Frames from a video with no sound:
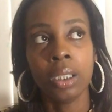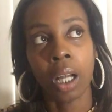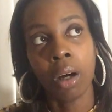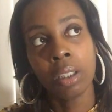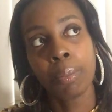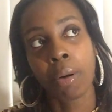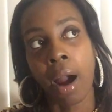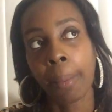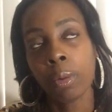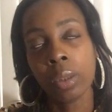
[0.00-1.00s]
only
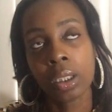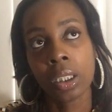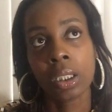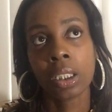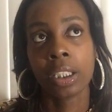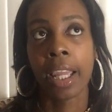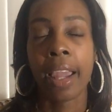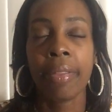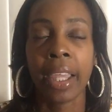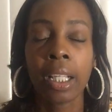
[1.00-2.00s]
problem with this is
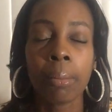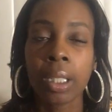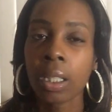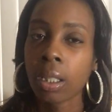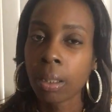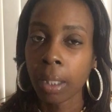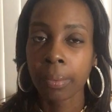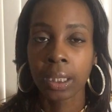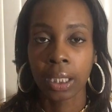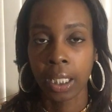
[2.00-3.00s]
that they can become
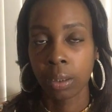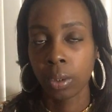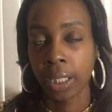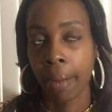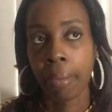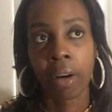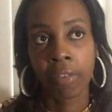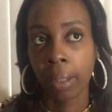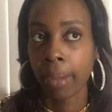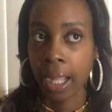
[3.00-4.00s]
obsessed with that
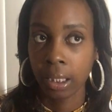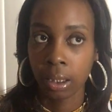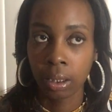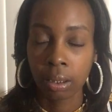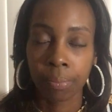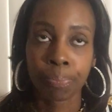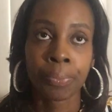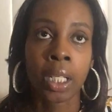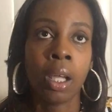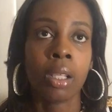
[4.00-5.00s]
perfect body look.
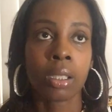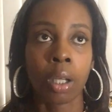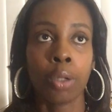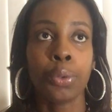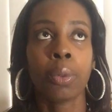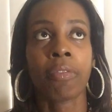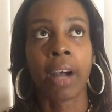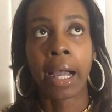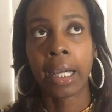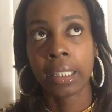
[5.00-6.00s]
So you will
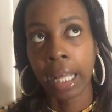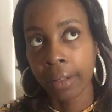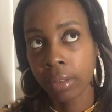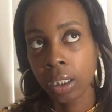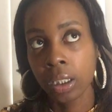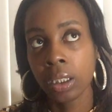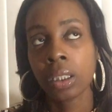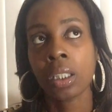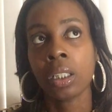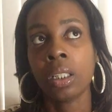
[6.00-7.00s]
find a lot of these
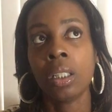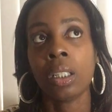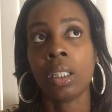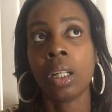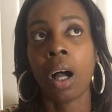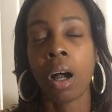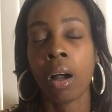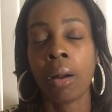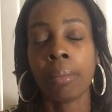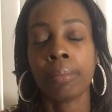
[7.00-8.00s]

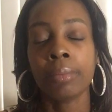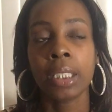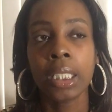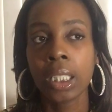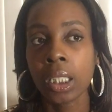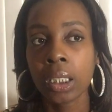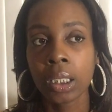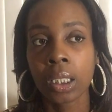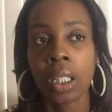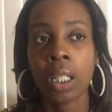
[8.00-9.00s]
decans